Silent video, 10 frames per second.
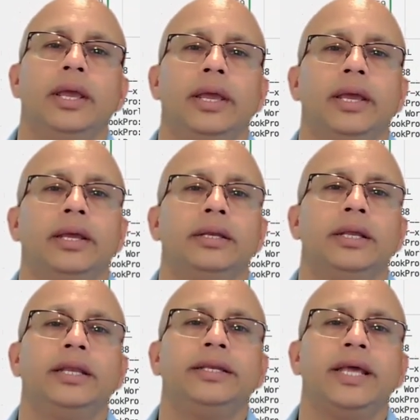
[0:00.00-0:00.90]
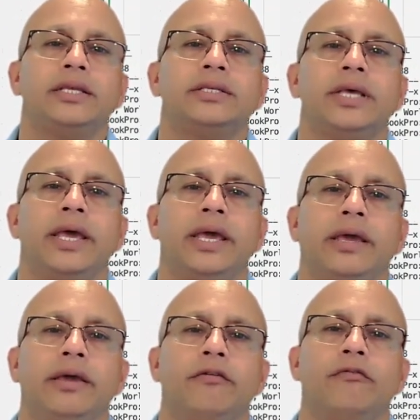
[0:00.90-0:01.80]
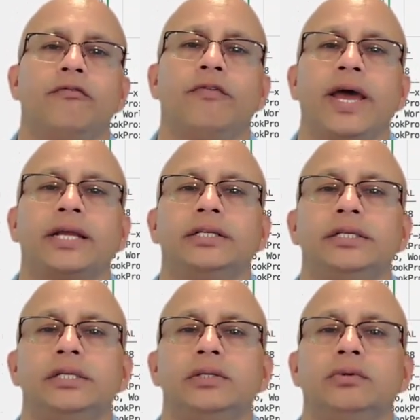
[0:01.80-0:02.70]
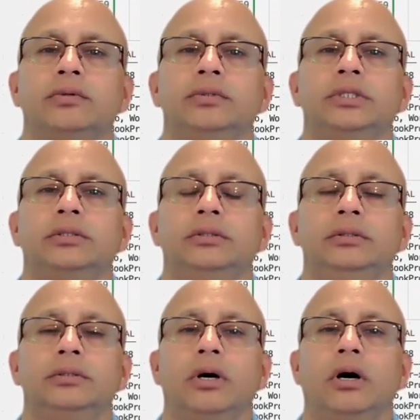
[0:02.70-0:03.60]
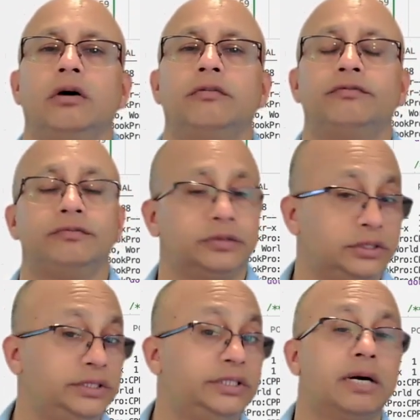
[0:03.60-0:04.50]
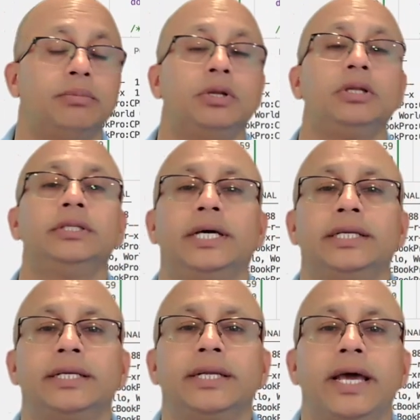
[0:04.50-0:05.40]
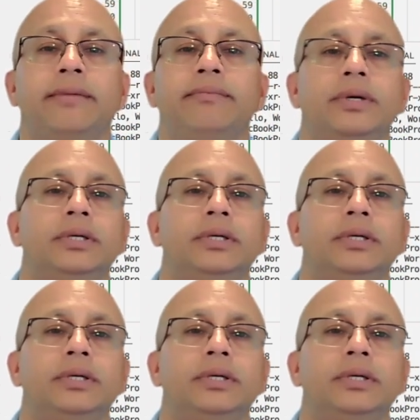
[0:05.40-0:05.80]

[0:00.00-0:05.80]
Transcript: and it takes a vector of double data type.